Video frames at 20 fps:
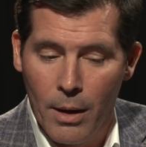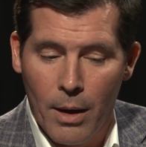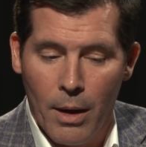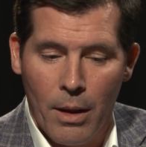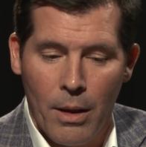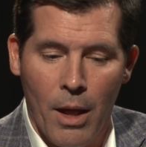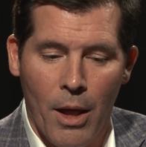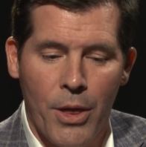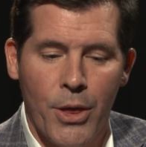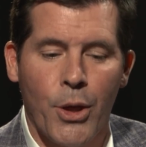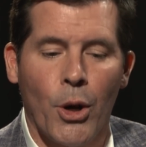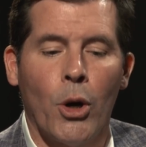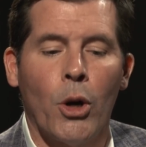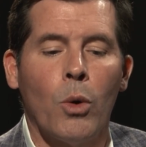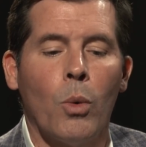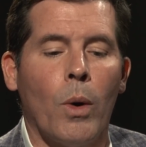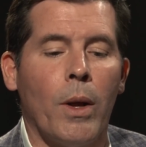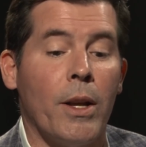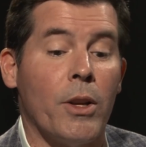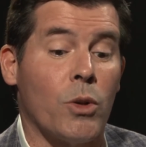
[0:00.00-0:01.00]
The third
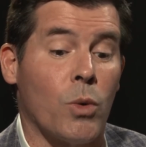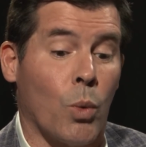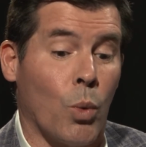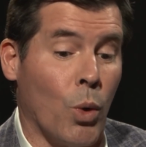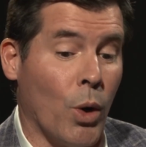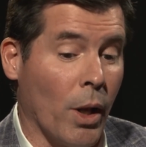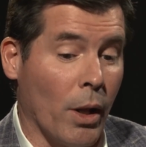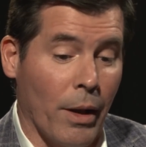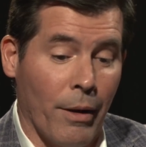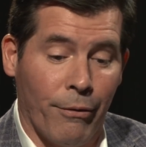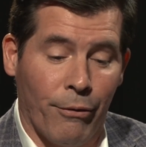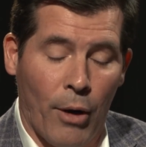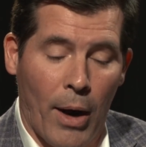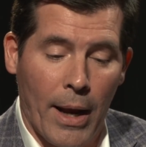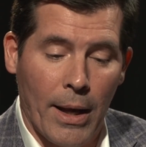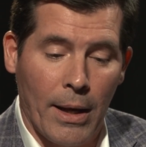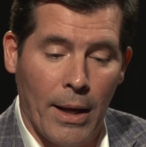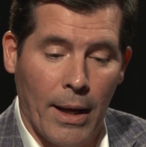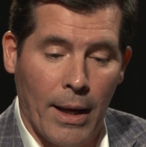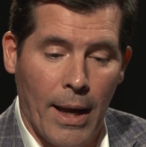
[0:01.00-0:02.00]
one is really
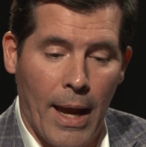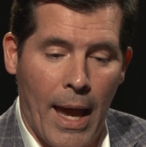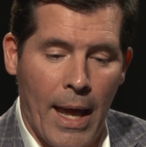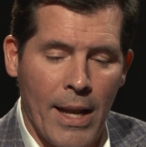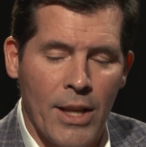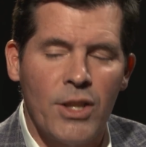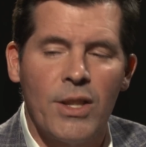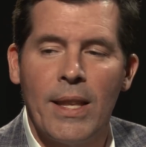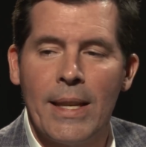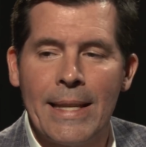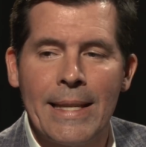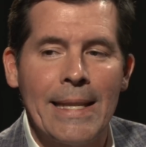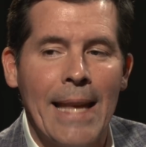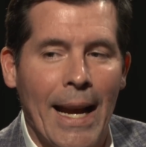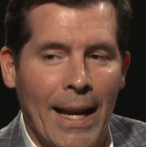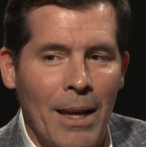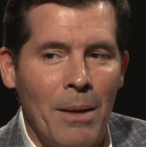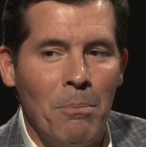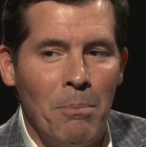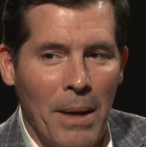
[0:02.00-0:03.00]
frightening, and it's the
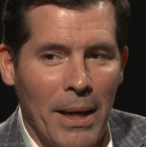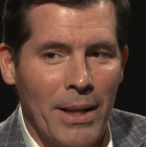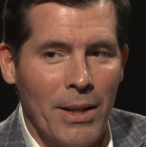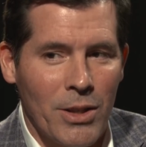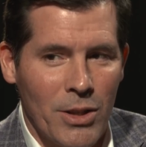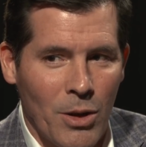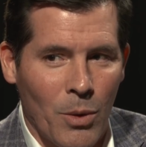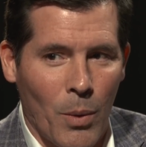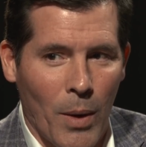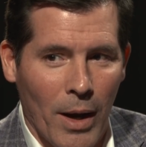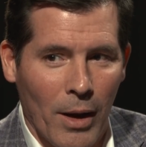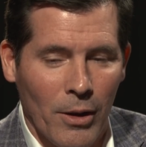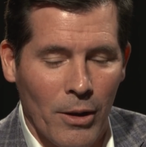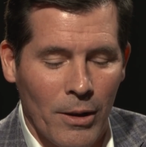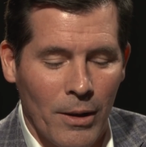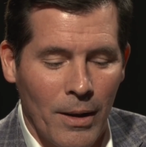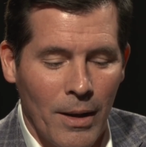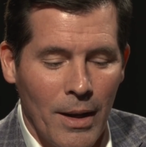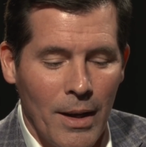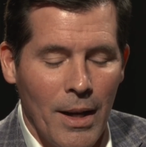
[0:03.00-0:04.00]
second biggest
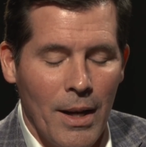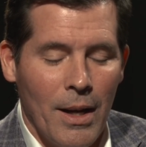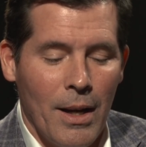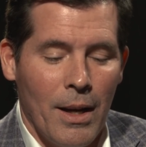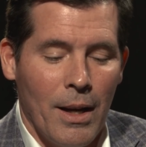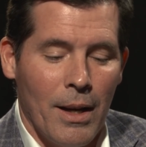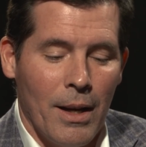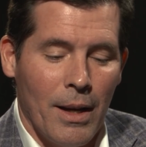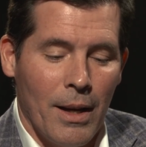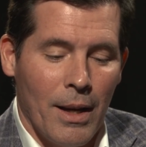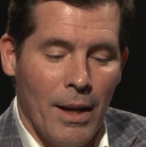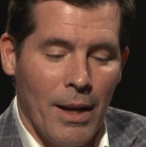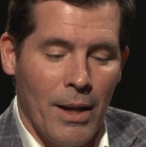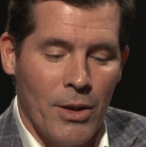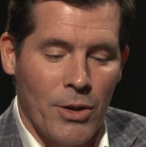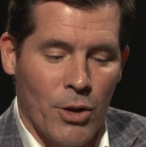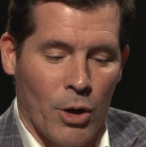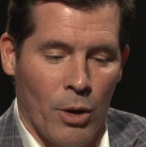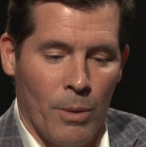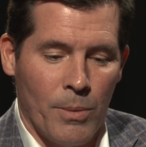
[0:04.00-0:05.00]
derailer in
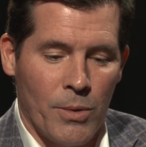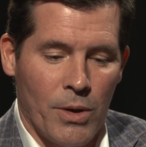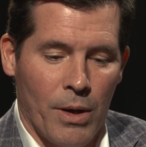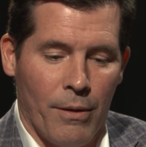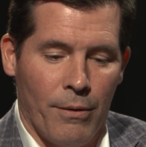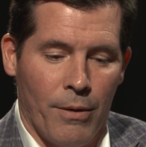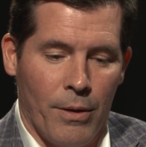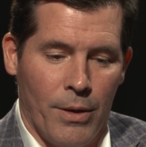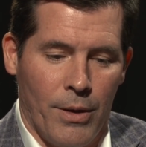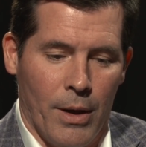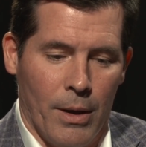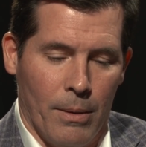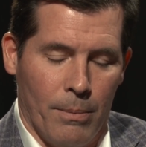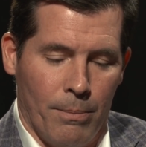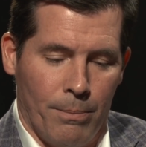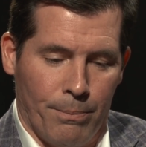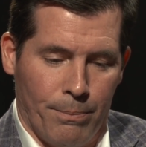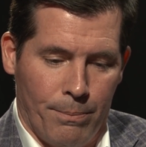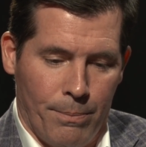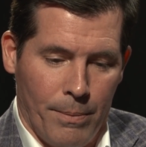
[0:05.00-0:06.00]
terms of the
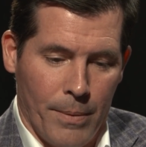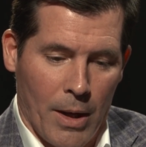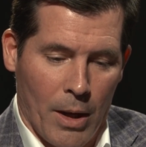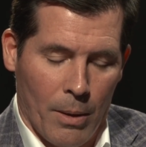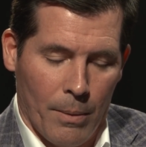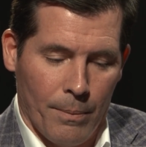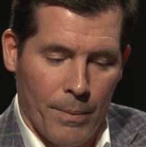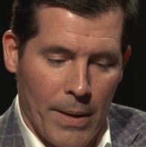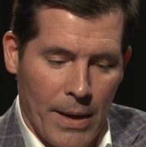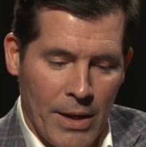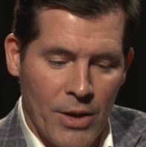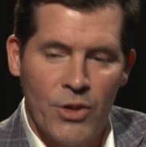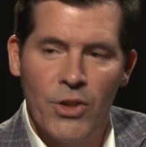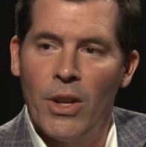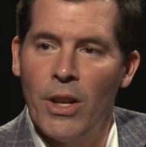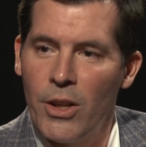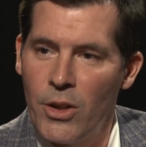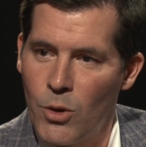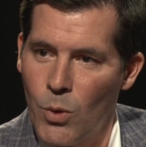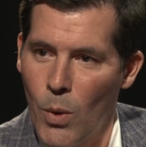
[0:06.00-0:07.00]

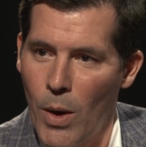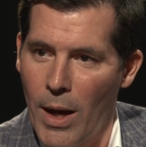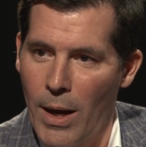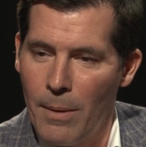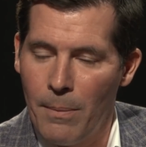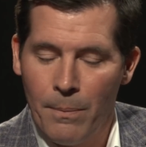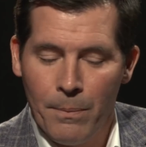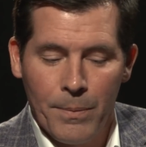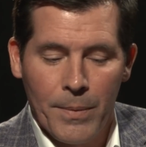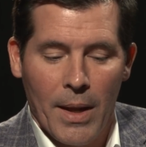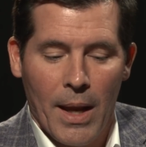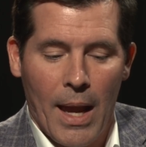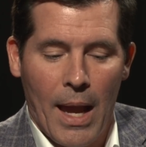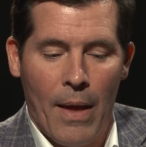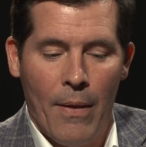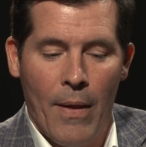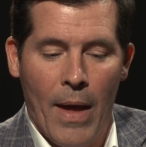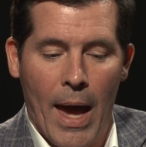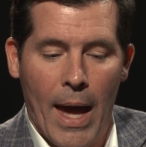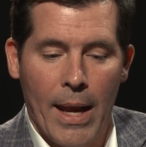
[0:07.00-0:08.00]
incidence rate,
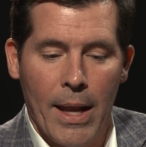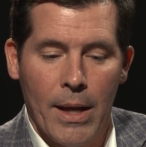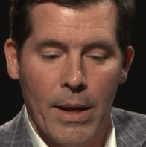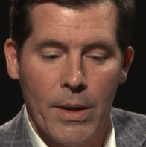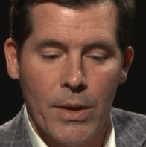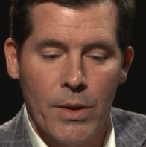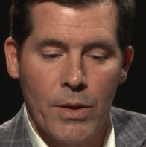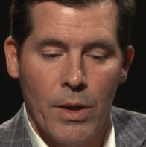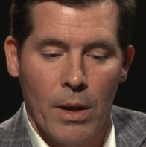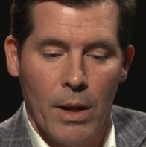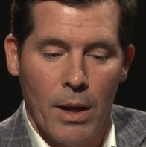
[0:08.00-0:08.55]
and that is